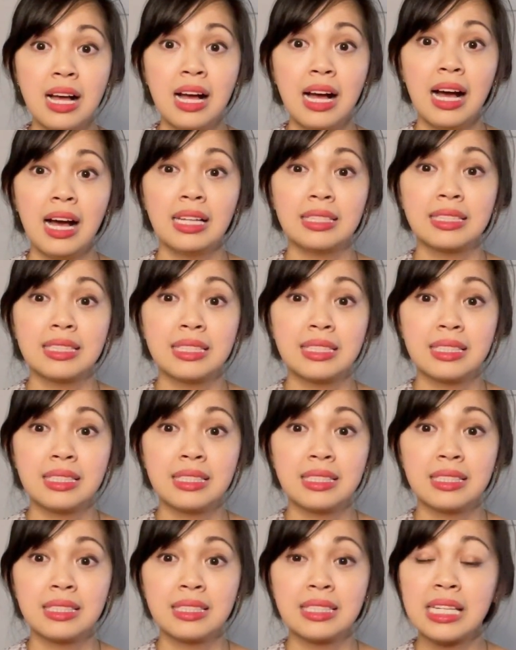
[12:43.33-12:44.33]
a
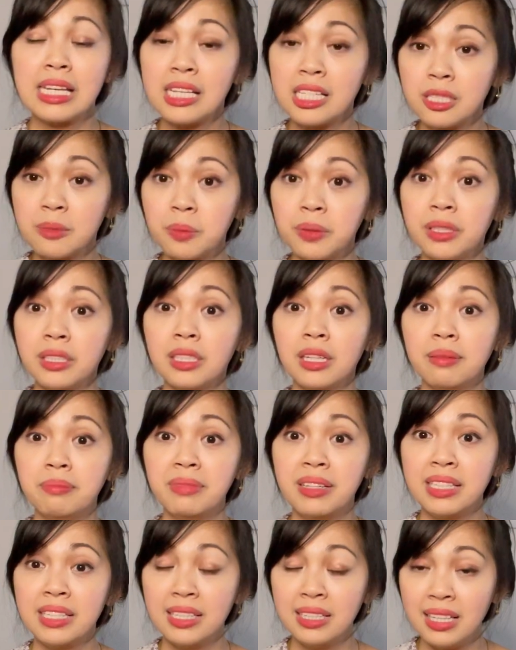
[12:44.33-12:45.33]
teaspoon of
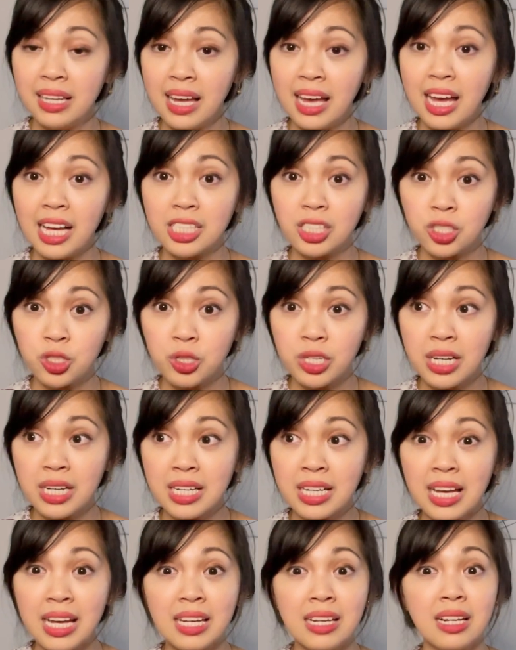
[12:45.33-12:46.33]
vanilla extract,
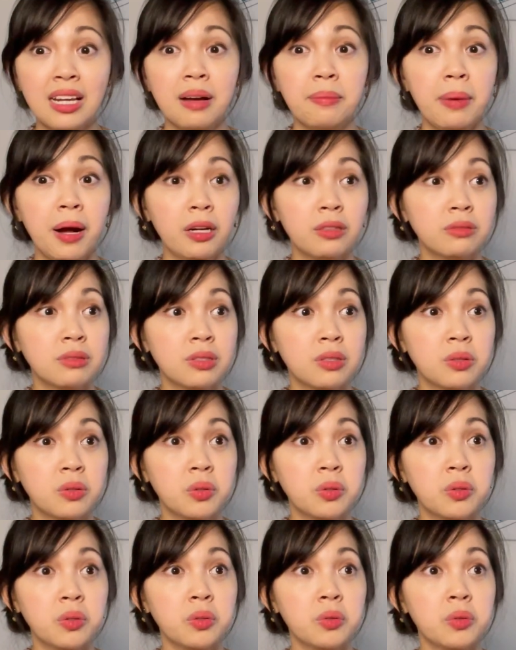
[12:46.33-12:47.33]
and then about
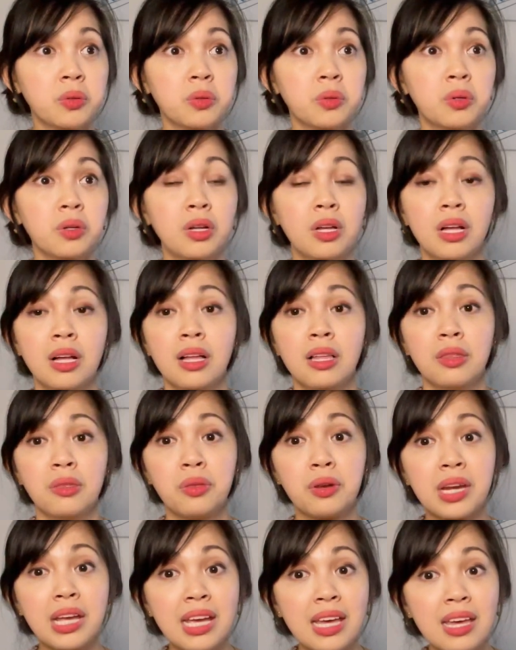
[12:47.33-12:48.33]
2 to
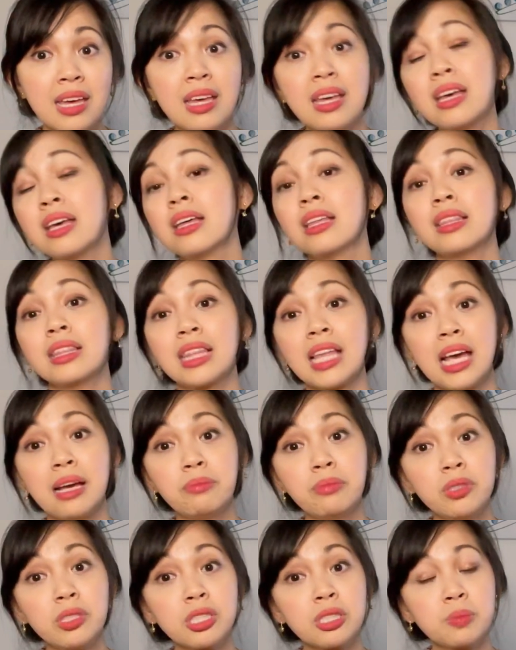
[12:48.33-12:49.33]
3
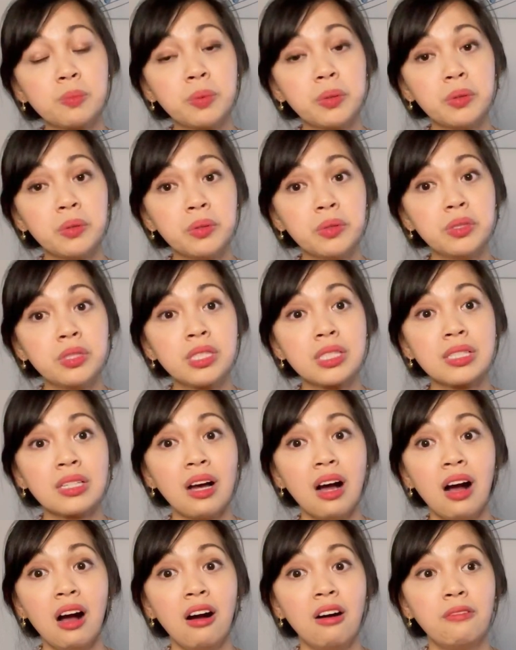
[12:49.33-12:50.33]
tablespoons
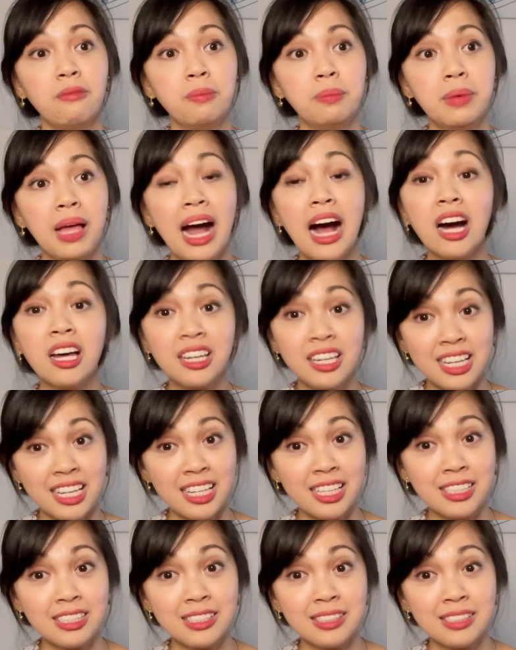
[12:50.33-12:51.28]
of honey.